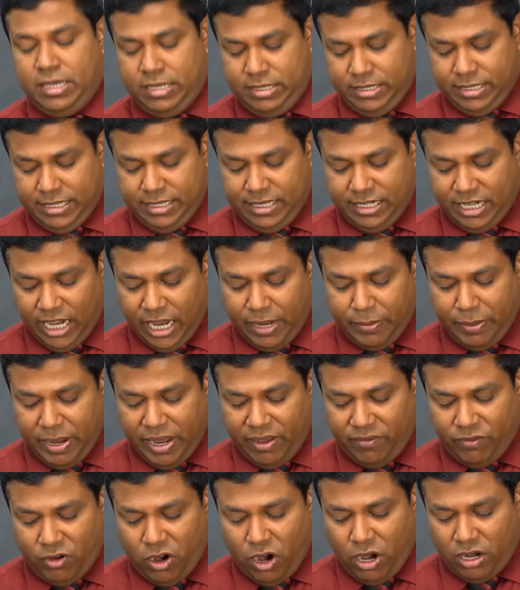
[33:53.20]
See the time I
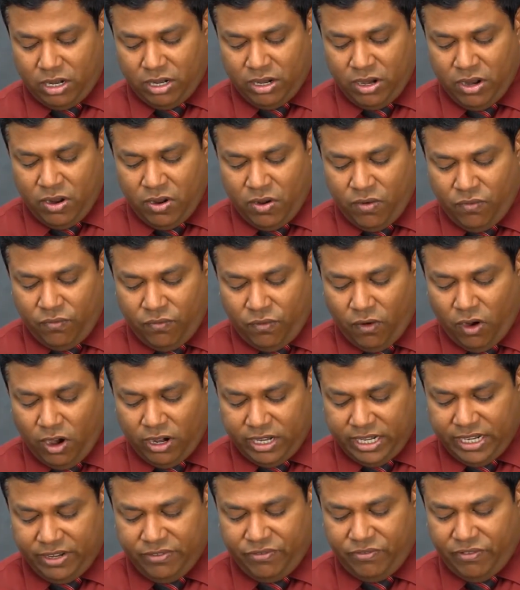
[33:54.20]
have got,
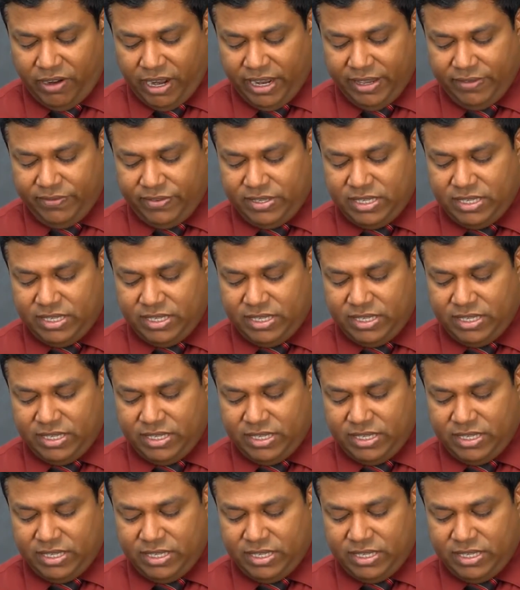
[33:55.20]
45